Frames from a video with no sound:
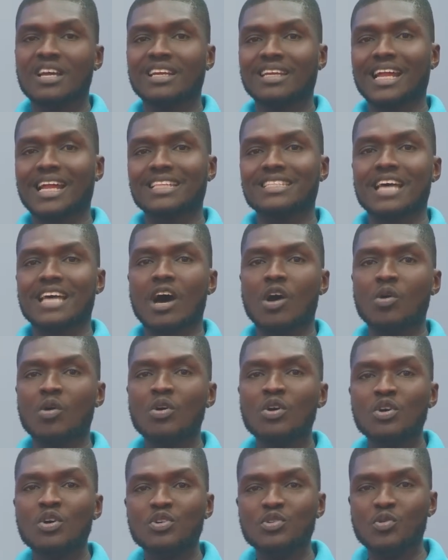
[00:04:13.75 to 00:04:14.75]
That's how
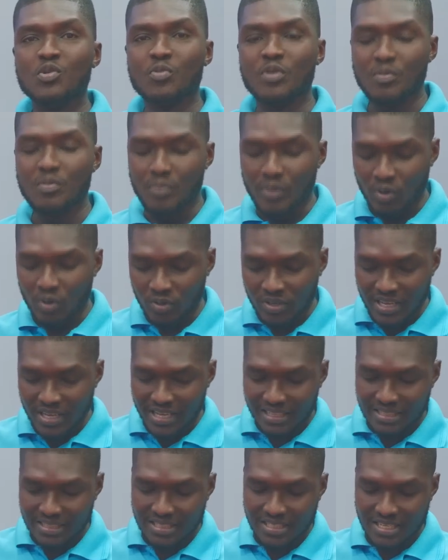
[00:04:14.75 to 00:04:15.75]
you rebuild
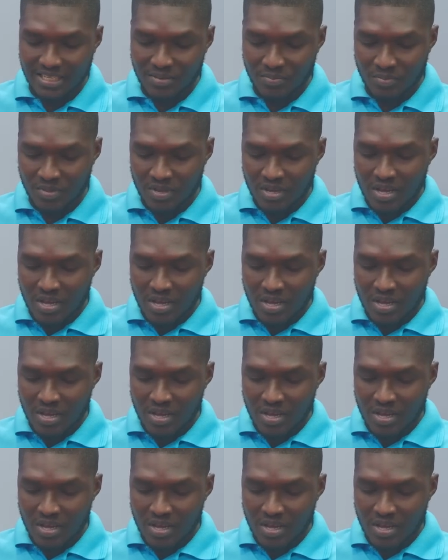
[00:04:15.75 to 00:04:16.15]
a team.